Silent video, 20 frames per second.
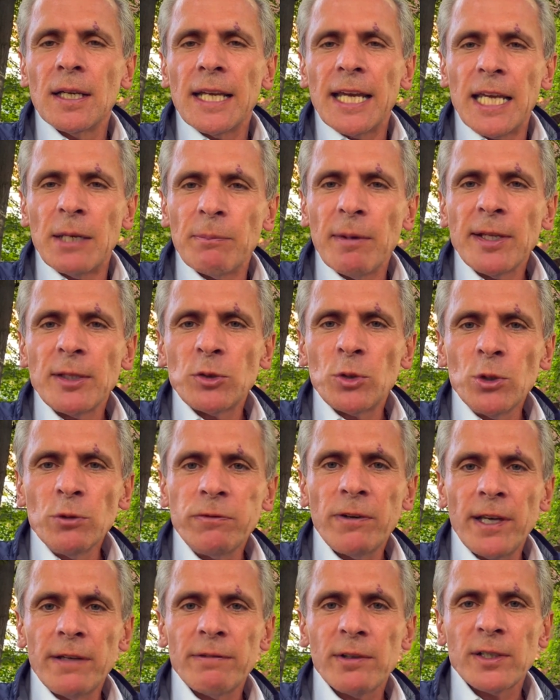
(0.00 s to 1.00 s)
In my two
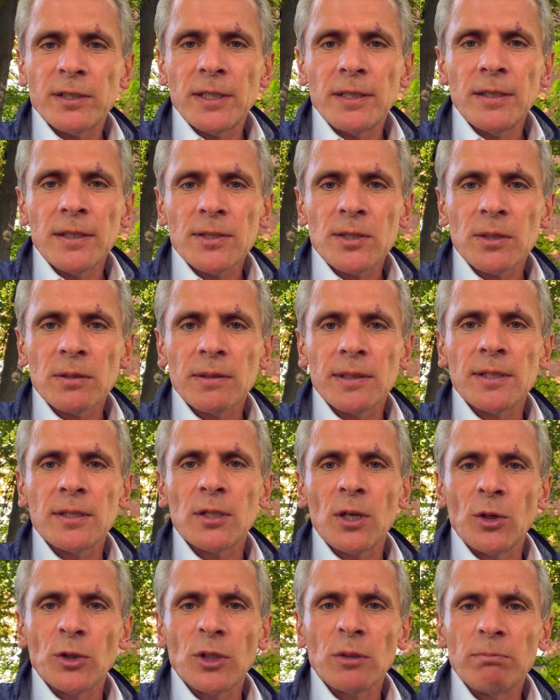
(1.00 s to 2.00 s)
favorite industries,
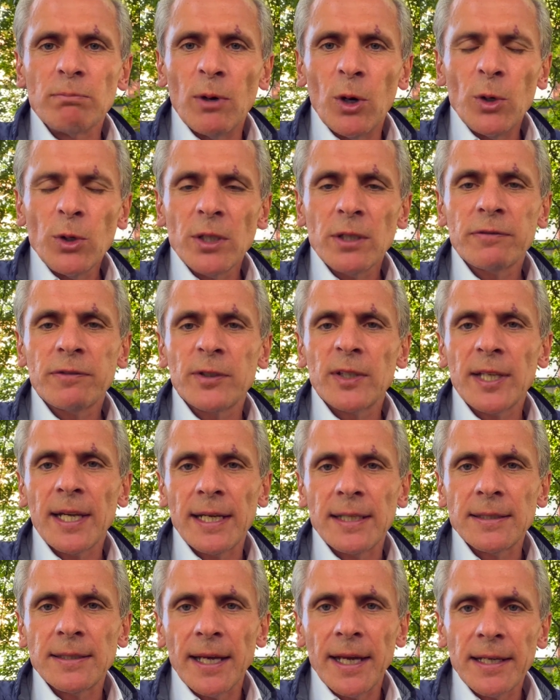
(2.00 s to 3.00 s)
automotive and
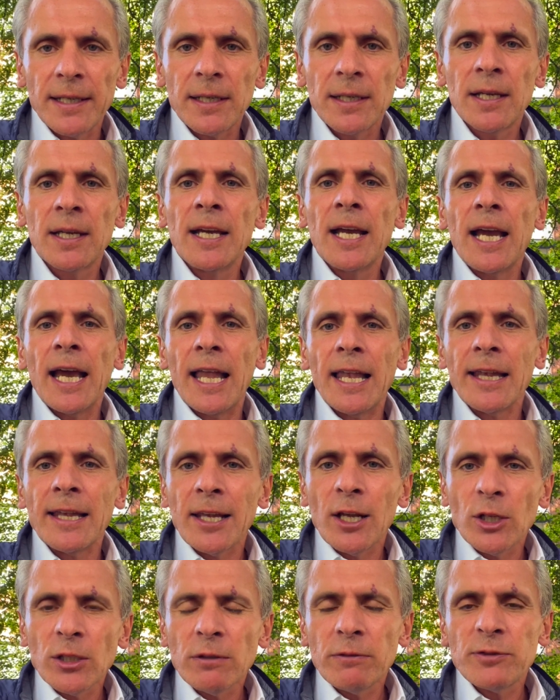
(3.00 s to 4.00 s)
high-tech, a
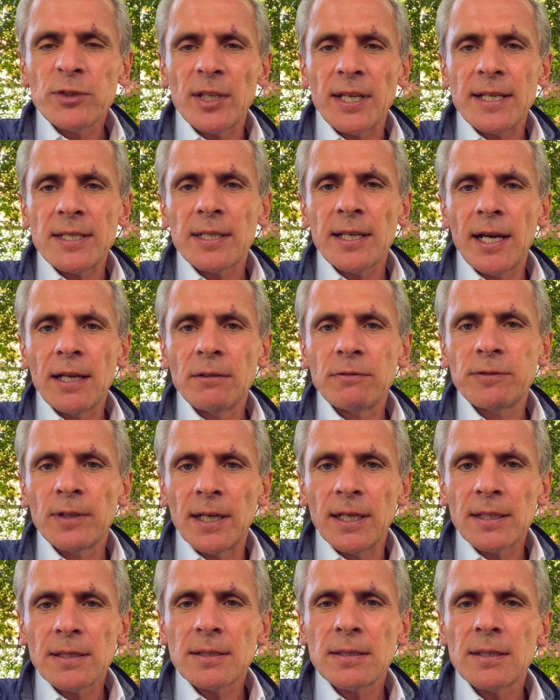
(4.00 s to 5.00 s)
lot of things are in
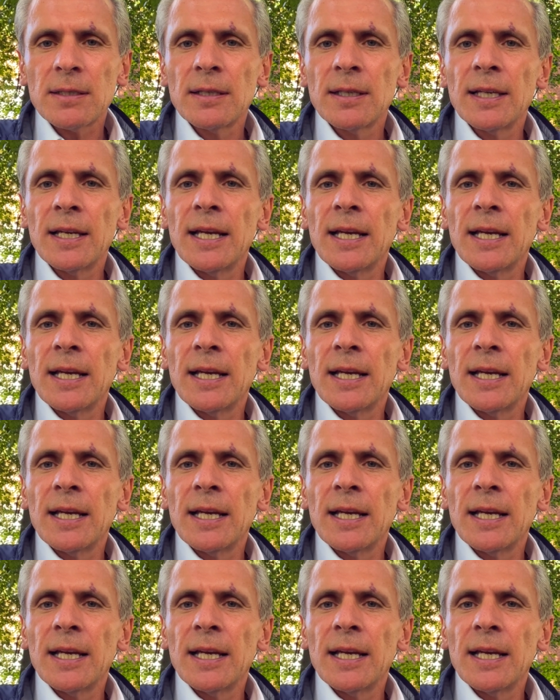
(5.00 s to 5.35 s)
flux.